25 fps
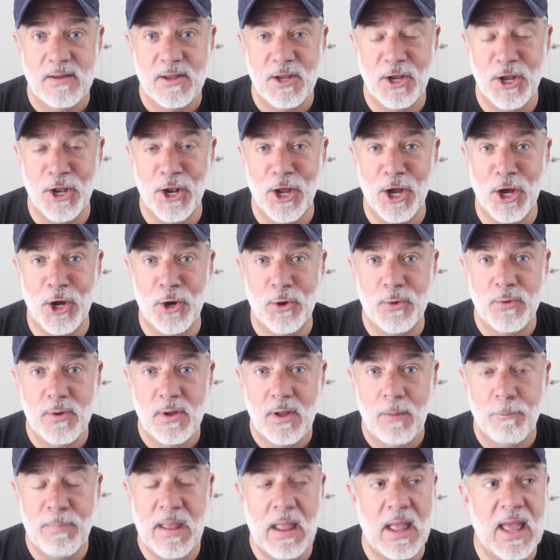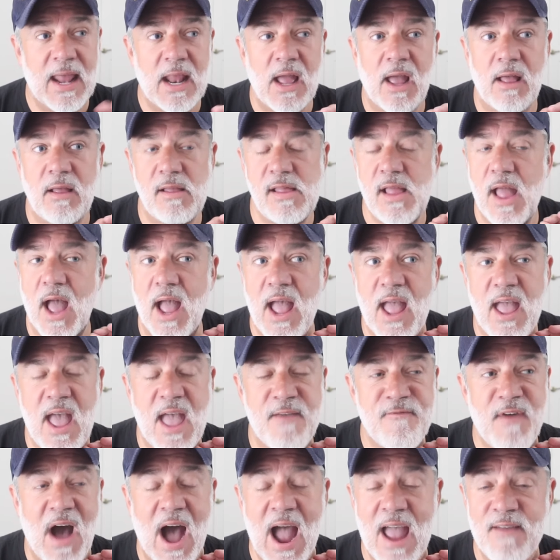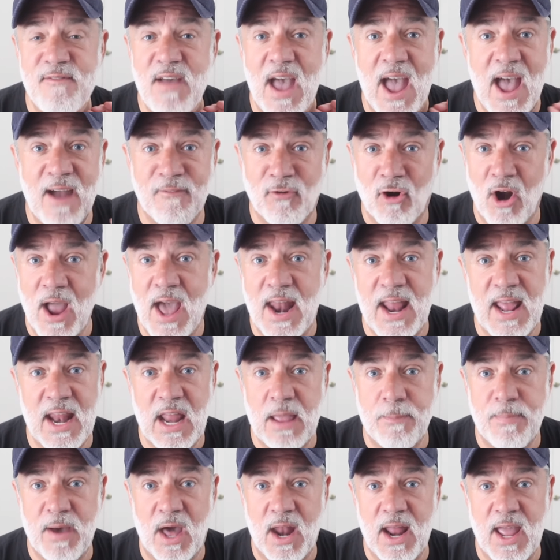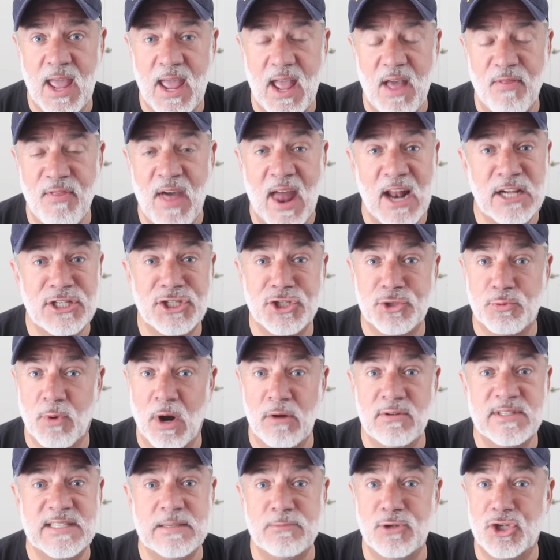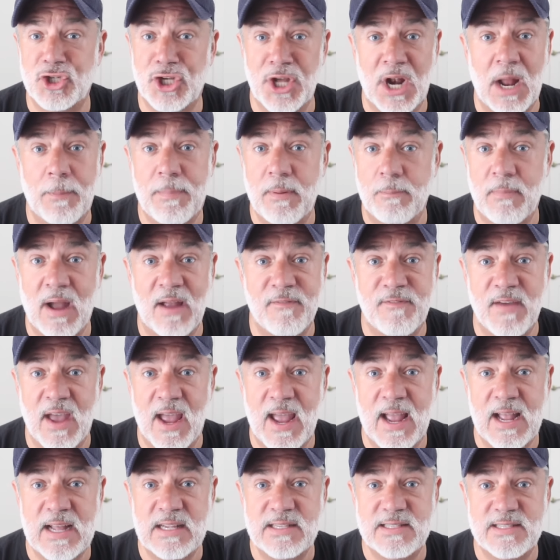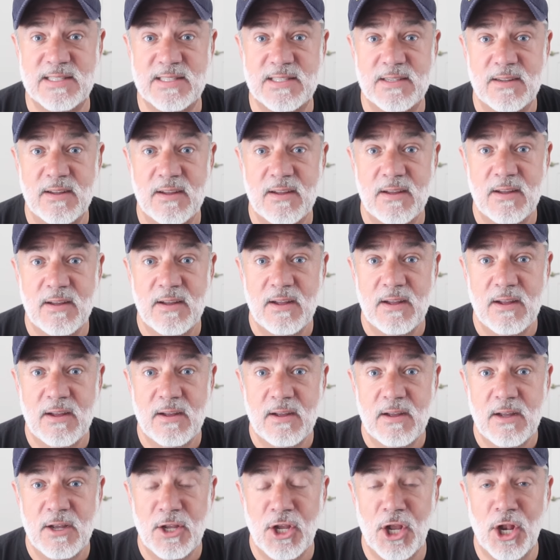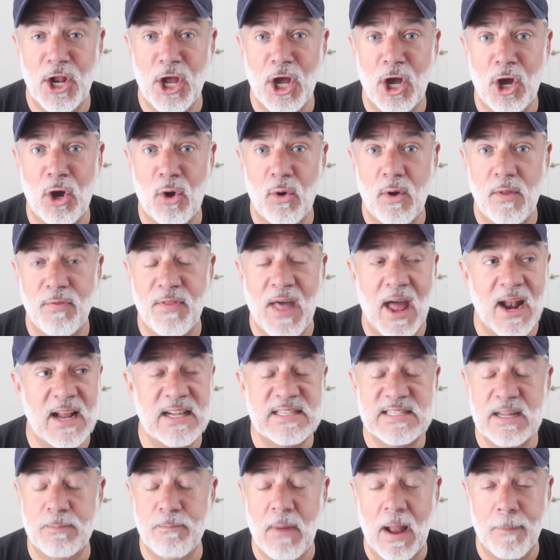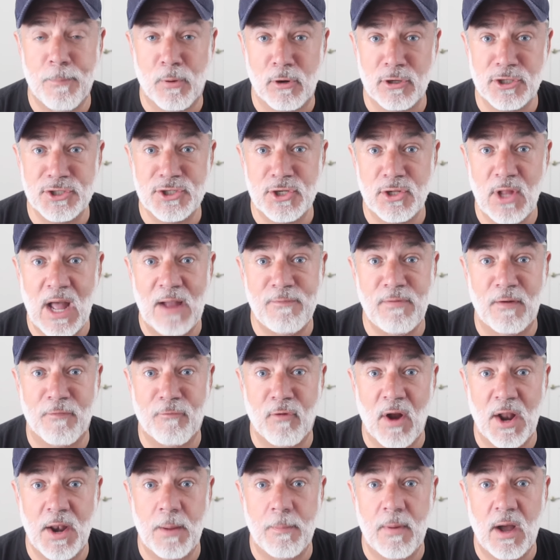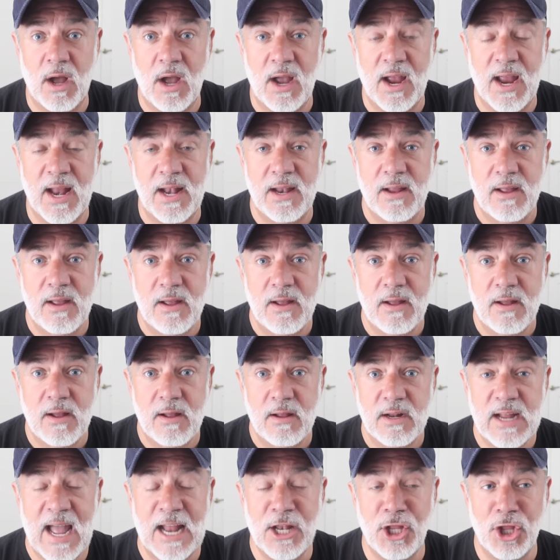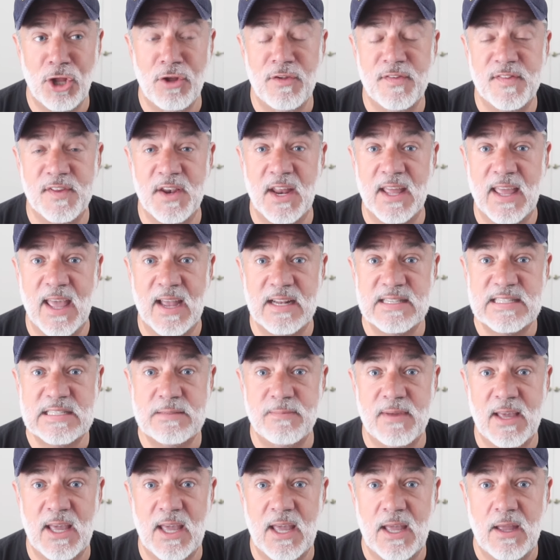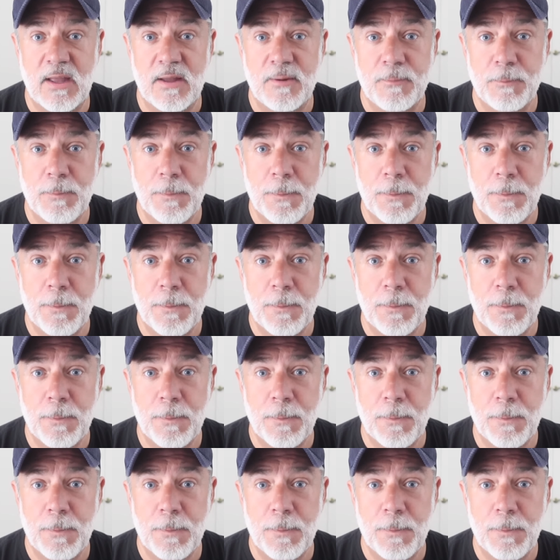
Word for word: You know? If I've ever had anybody that has thrown some shit up in my face, you know, that is in my personal life, a friend of mine, and used it against me,